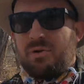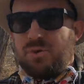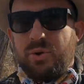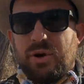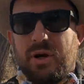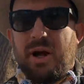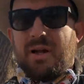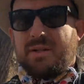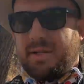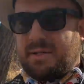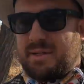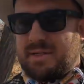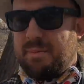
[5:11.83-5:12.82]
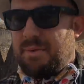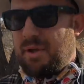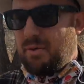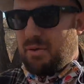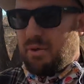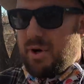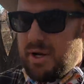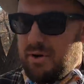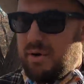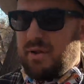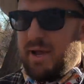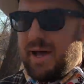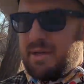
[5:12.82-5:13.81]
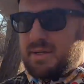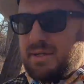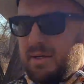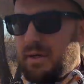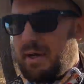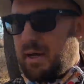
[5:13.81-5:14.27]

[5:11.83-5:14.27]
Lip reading: to your content, to something you're learning in your class.